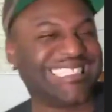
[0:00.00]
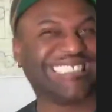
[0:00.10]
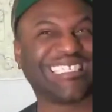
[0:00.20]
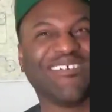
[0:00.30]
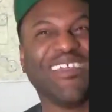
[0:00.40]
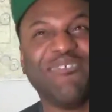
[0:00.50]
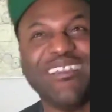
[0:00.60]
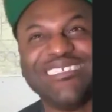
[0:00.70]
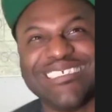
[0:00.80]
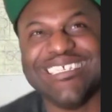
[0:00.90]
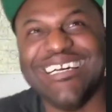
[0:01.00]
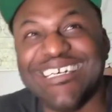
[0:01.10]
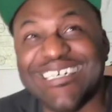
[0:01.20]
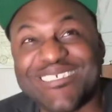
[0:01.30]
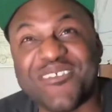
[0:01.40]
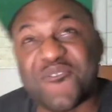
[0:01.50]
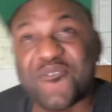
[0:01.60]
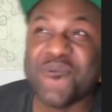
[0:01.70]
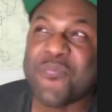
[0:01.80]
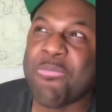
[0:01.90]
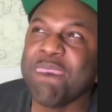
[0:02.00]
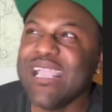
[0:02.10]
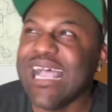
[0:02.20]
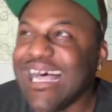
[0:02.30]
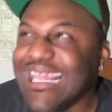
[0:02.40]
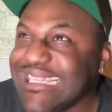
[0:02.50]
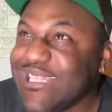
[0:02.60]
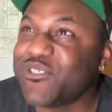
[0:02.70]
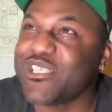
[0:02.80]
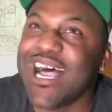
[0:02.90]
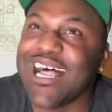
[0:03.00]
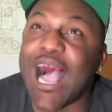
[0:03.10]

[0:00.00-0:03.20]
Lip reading: a great question. So I